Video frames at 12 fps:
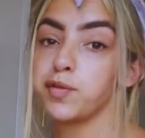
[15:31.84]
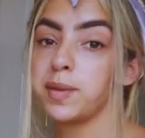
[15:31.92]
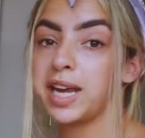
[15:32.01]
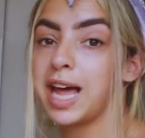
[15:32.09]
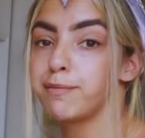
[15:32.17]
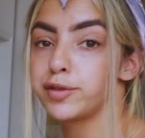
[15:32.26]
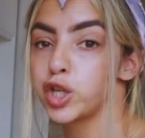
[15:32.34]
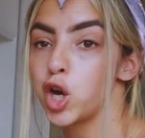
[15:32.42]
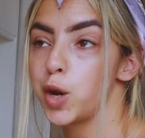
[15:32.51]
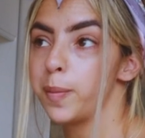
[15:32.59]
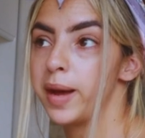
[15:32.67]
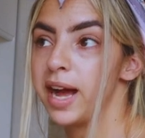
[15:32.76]
for my
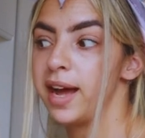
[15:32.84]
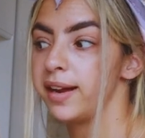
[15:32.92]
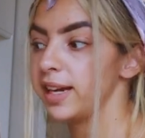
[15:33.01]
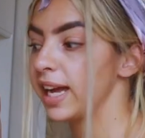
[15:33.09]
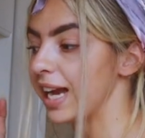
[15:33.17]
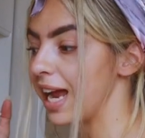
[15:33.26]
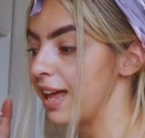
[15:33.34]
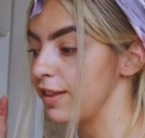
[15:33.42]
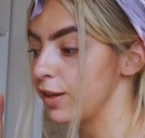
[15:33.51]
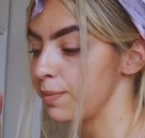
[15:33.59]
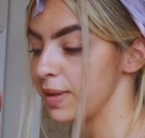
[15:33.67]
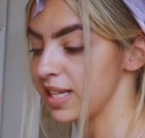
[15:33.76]
laptop and like
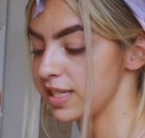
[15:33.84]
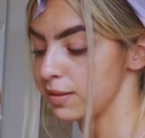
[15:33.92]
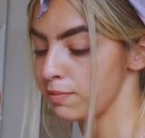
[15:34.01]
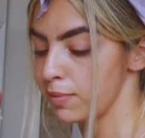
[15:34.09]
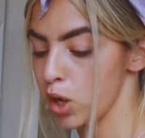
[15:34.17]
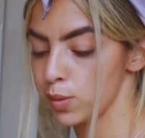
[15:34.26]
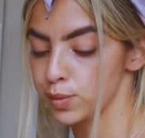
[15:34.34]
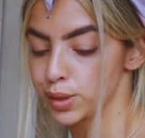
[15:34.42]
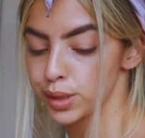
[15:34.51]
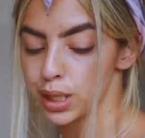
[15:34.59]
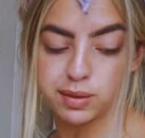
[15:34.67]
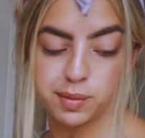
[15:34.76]
other bits and
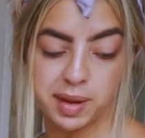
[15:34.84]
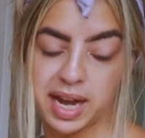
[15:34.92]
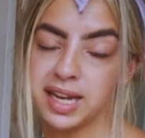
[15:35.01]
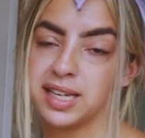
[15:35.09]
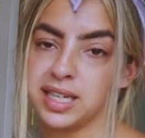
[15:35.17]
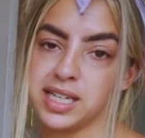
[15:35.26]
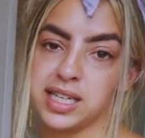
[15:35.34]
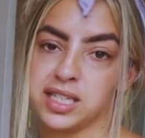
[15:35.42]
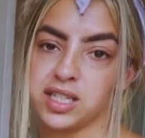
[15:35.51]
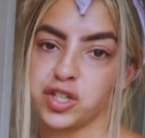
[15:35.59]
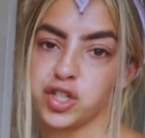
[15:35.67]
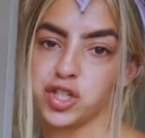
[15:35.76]
bobs that we might
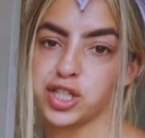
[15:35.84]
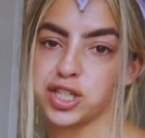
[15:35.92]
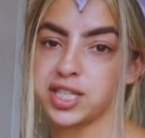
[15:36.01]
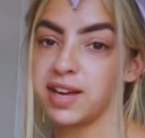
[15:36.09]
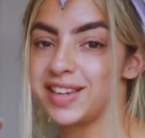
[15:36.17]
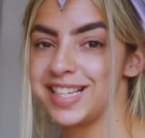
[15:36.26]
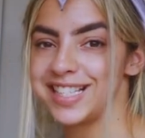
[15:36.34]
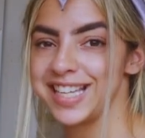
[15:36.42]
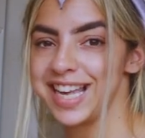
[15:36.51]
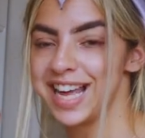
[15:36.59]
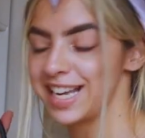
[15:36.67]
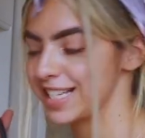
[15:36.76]
need to just have
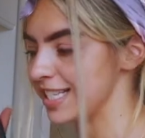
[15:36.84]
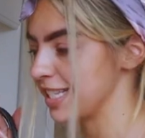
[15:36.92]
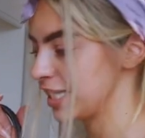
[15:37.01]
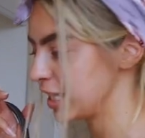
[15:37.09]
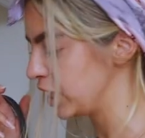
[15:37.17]
easy access